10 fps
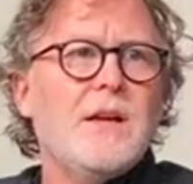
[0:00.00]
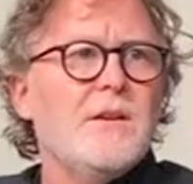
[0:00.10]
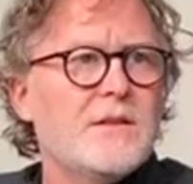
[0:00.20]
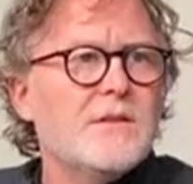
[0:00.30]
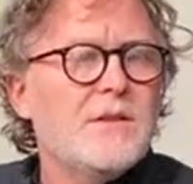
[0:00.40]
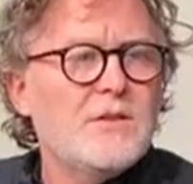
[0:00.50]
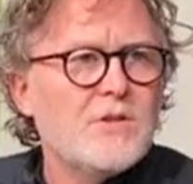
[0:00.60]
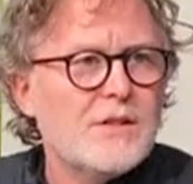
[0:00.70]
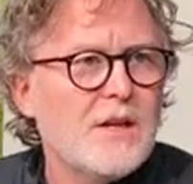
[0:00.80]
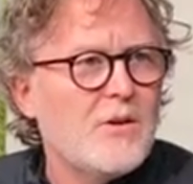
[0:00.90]
It's an
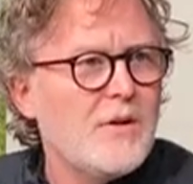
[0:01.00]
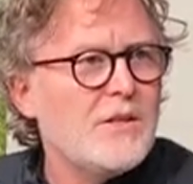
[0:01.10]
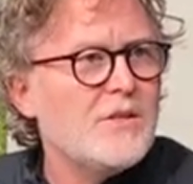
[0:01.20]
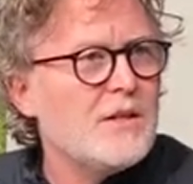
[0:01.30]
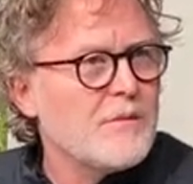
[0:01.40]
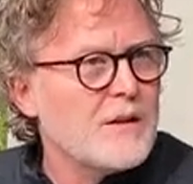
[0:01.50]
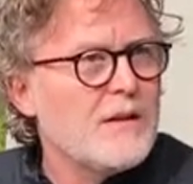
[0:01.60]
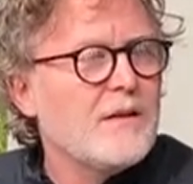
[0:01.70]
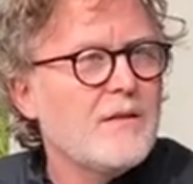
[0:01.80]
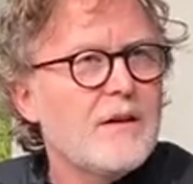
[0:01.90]
interesting question. I
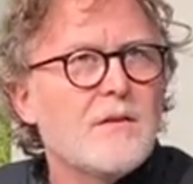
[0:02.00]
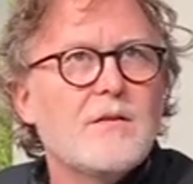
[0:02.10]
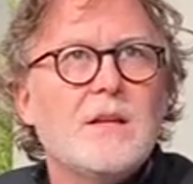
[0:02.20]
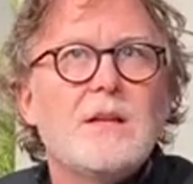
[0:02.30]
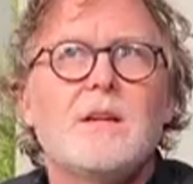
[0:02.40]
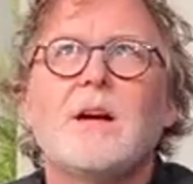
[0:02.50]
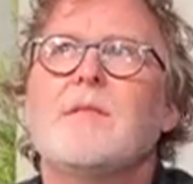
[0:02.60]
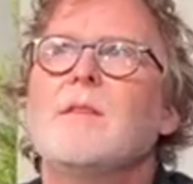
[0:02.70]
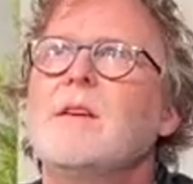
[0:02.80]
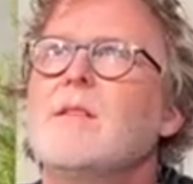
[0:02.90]
mean, I
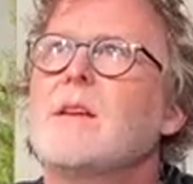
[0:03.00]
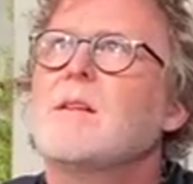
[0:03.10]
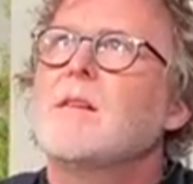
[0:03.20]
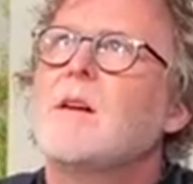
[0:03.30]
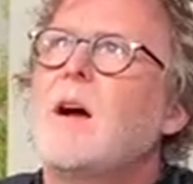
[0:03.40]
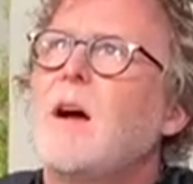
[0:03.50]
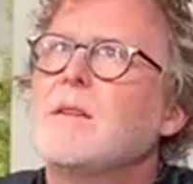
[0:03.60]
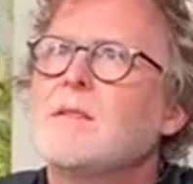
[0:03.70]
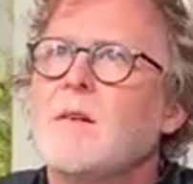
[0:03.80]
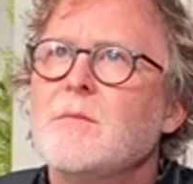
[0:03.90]
think that
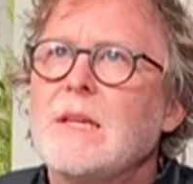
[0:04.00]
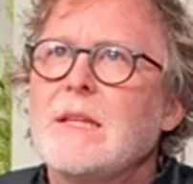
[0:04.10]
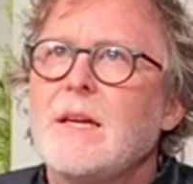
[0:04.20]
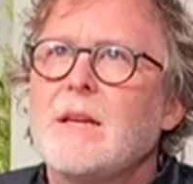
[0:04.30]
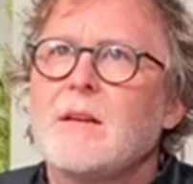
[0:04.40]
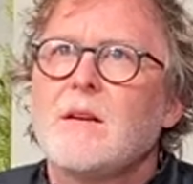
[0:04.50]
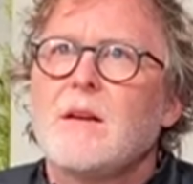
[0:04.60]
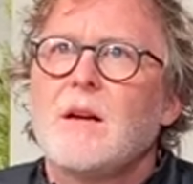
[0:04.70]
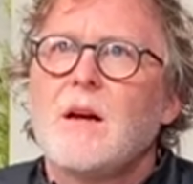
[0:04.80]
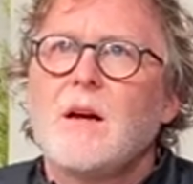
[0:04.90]
something that,
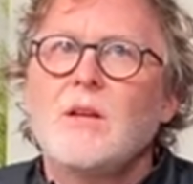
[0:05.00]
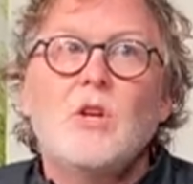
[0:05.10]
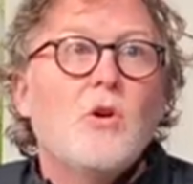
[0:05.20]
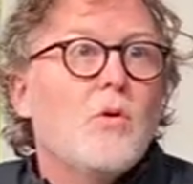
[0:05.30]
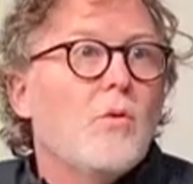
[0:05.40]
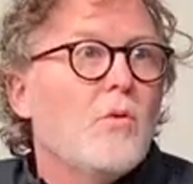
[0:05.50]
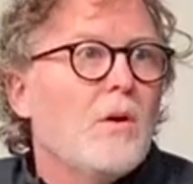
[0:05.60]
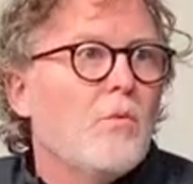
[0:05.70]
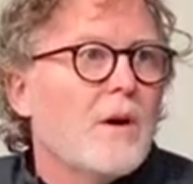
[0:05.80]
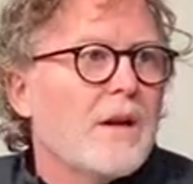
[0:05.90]

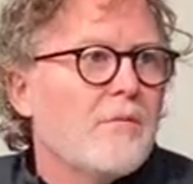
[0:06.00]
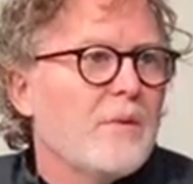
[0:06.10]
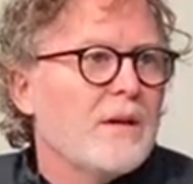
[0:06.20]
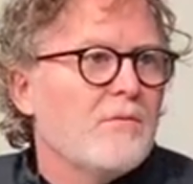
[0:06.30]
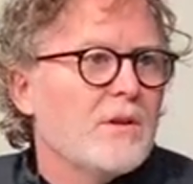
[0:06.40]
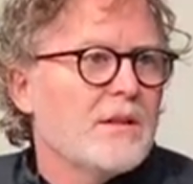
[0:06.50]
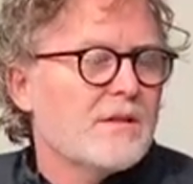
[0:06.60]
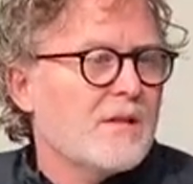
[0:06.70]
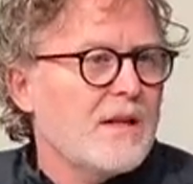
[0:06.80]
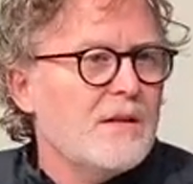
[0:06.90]
what I've been really
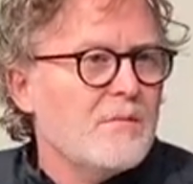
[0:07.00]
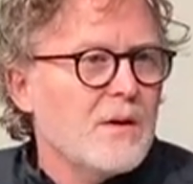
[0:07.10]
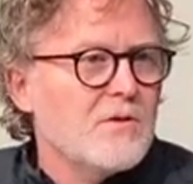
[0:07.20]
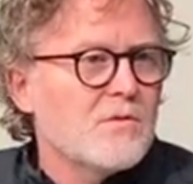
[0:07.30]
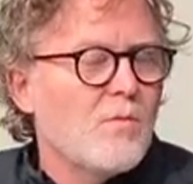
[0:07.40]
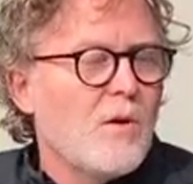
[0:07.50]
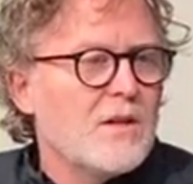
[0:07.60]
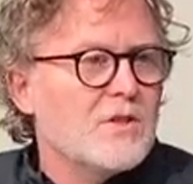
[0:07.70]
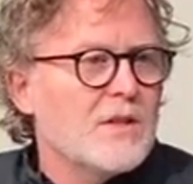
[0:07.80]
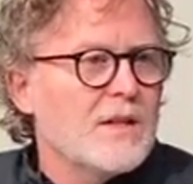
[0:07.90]
excited about is
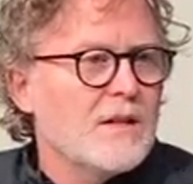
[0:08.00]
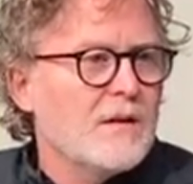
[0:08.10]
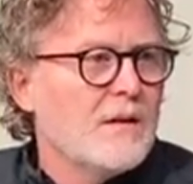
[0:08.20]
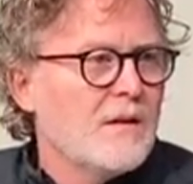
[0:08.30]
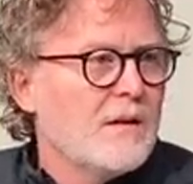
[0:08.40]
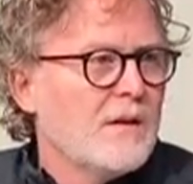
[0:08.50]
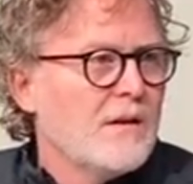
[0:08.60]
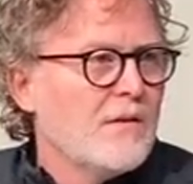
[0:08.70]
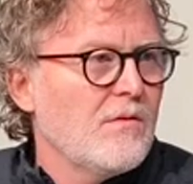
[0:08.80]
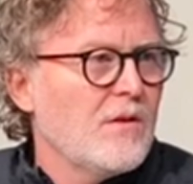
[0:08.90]
watching
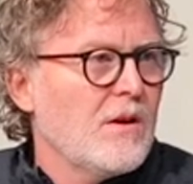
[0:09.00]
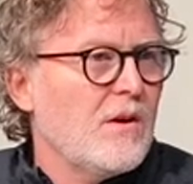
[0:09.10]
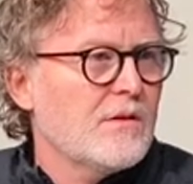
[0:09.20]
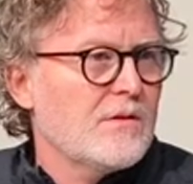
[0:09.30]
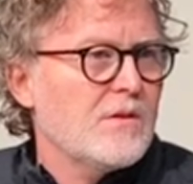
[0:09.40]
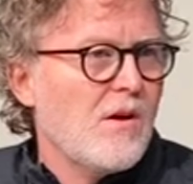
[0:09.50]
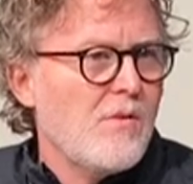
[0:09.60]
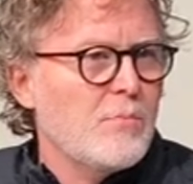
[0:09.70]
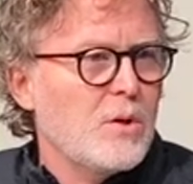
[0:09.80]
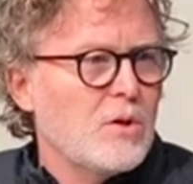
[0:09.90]
the
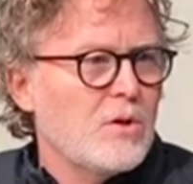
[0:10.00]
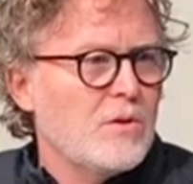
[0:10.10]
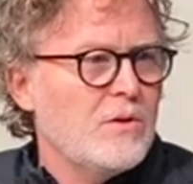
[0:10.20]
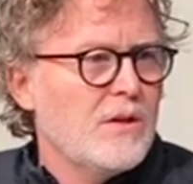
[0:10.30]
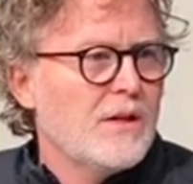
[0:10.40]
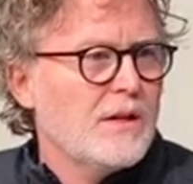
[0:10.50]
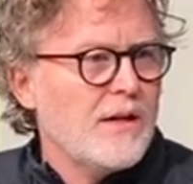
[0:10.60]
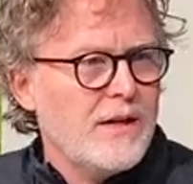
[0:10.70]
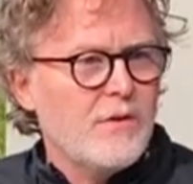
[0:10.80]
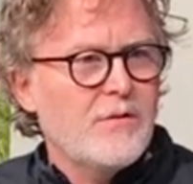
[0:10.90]
ensemble,
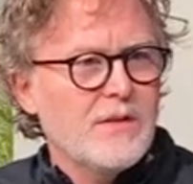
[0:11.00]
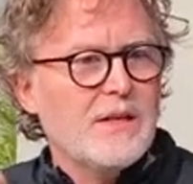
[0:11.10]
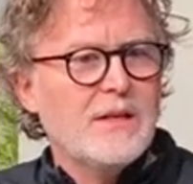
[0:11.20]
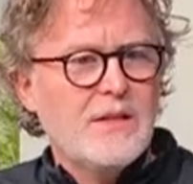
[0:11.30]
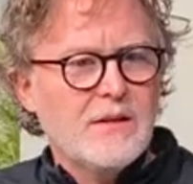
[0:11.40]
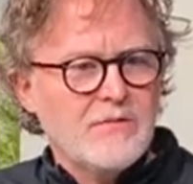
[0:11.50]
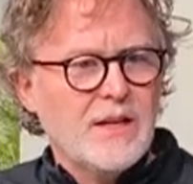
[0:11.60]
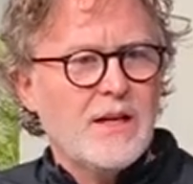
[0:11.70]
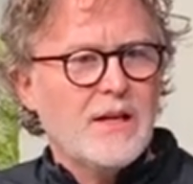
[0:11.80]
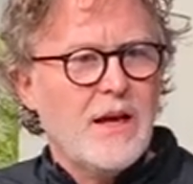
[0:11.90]
kind of this idea of
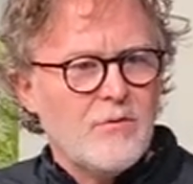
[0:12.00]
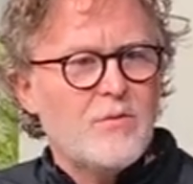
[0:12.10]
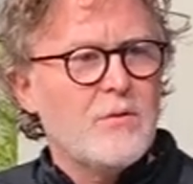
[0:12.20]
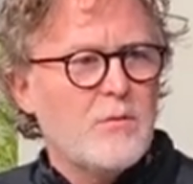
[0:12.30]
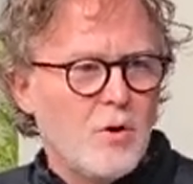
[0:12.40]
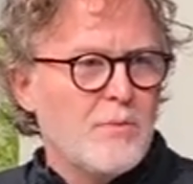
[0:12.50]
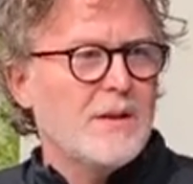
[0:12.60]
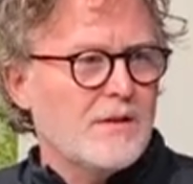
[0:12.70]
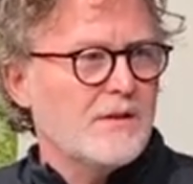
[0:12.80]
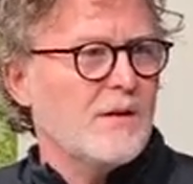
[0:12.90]
like every
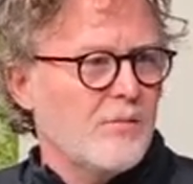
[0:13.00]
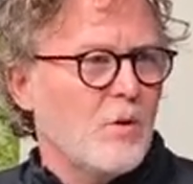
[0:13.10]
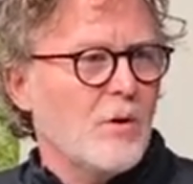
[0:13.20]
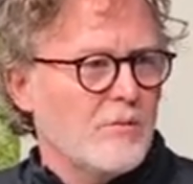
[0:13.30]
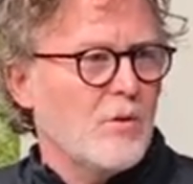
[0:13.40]
moment is an important